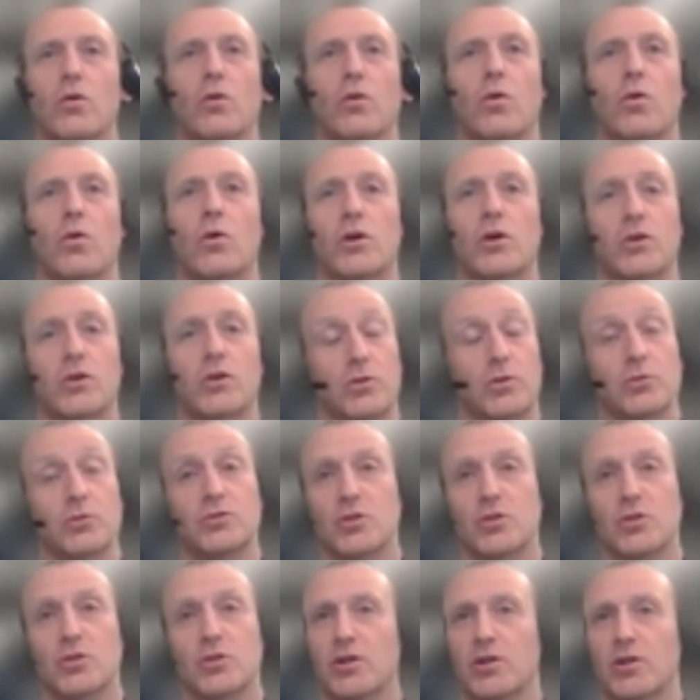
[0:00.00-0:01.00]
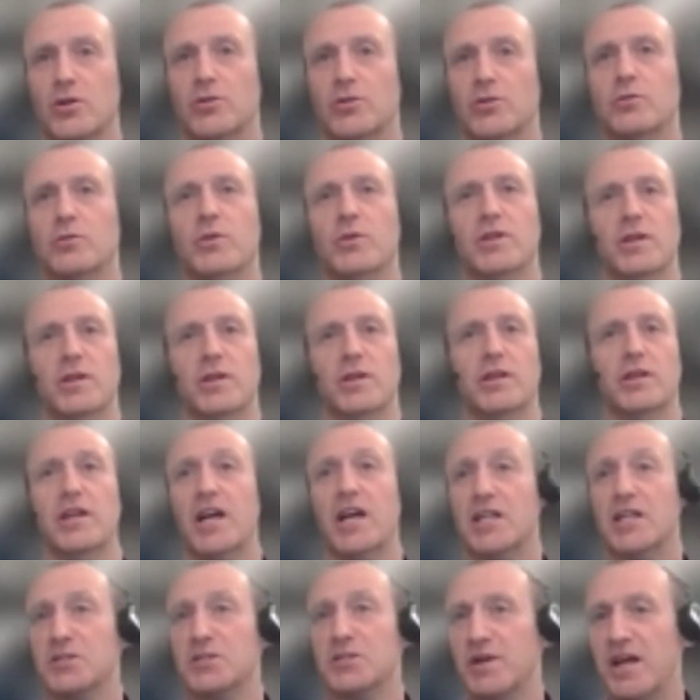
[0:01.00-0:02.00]
What could also include whether
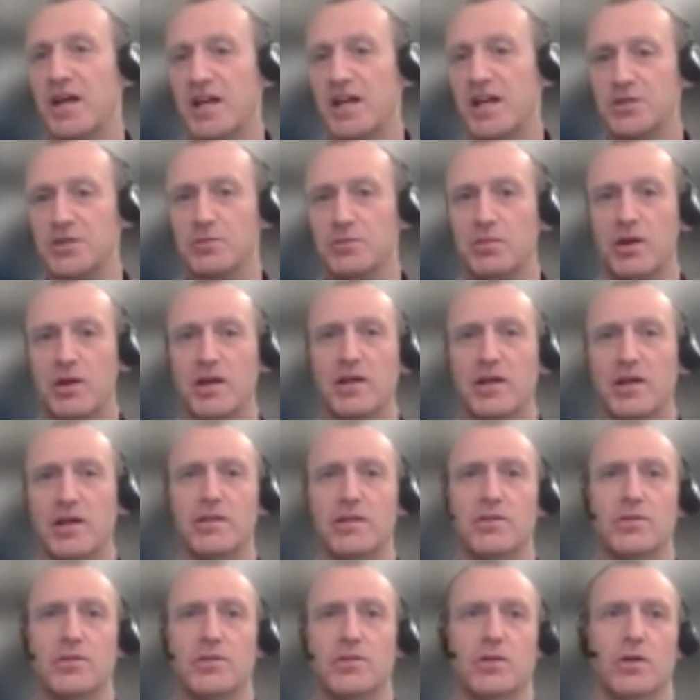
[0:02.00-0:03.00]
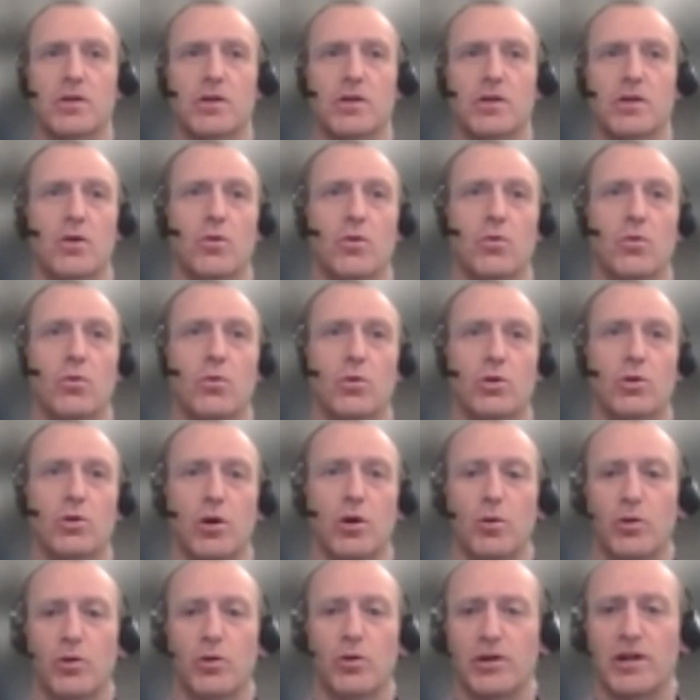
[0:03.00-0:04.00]
catchment action plans or
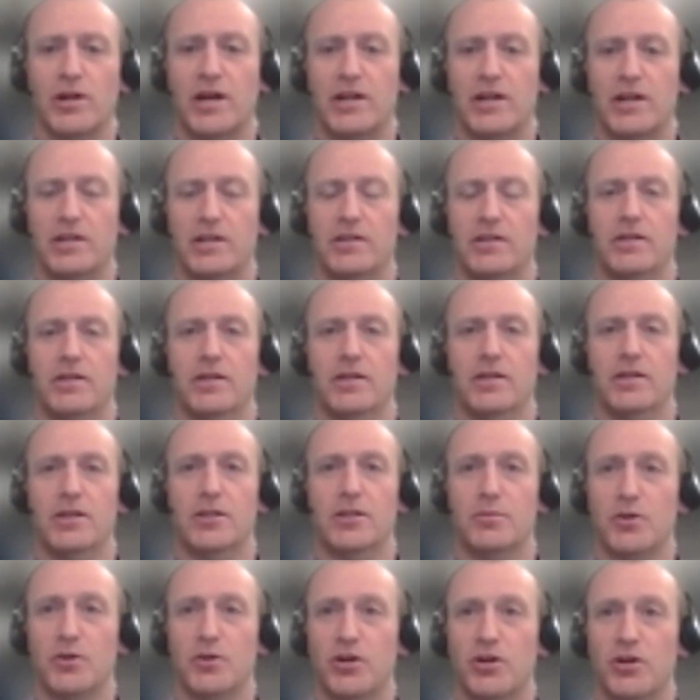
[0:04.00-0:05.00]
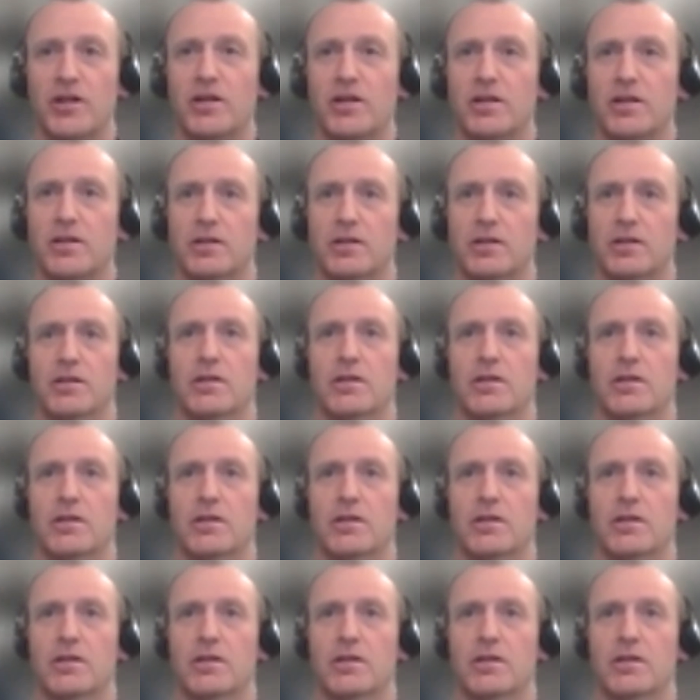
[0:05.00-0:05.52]
coordinated community